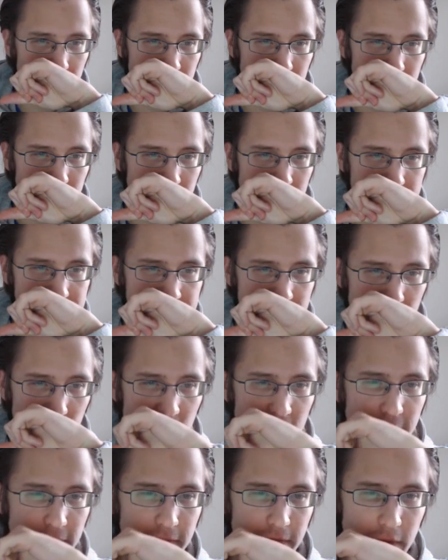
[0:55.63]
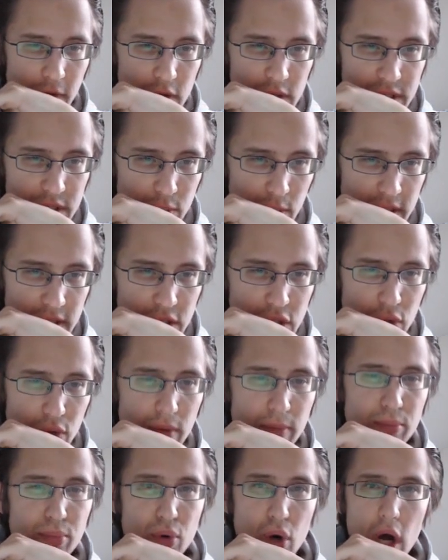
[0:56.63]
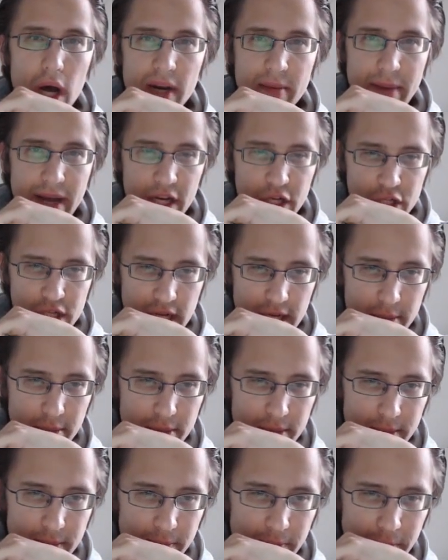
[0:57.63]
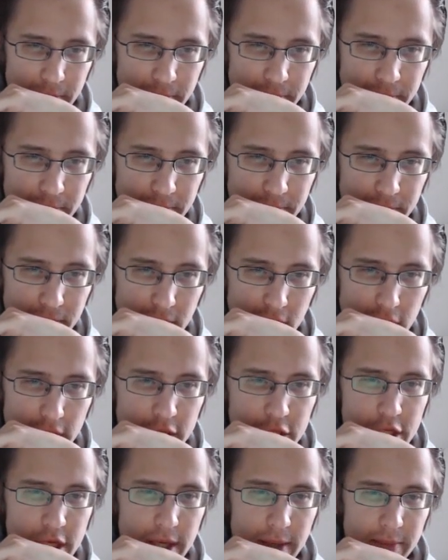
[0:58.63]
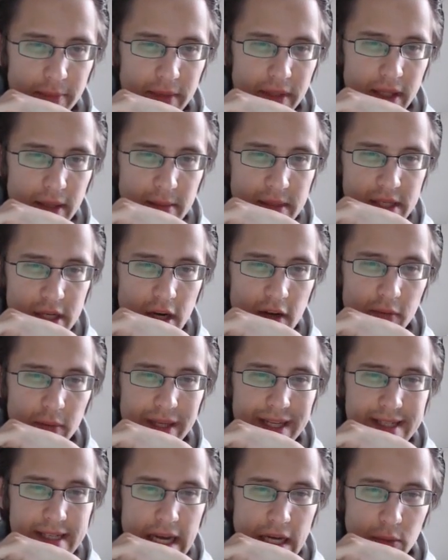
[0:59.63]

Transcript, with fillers: let's start with the first one. So the broad match type. Actually, let me start off with the exact